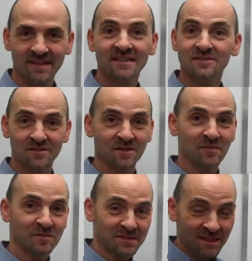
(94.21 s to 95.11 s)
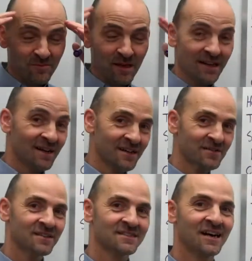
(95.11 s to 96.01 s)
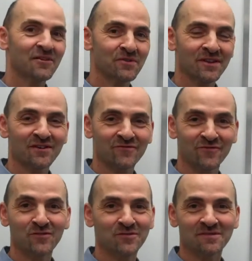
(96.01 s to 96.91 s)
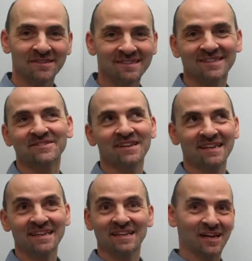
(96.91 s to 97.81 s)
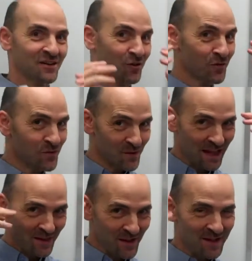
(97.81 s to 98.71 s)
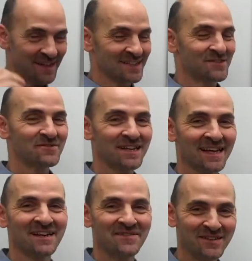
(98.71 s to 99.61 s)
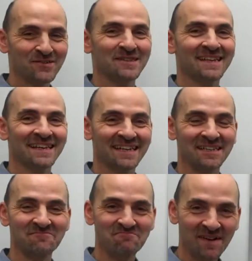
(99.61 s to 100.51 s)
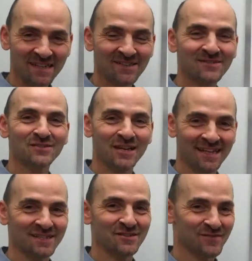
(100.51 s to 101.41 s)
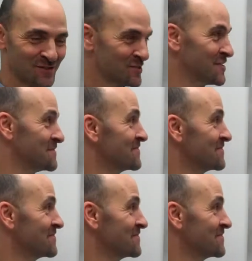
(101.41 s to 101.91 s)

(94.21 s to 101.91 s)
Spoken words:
So some people say, oh my God, I'm going to die without food, you know, and you kind of go through that thought. It's a really kind of interesting mental challenge for sure.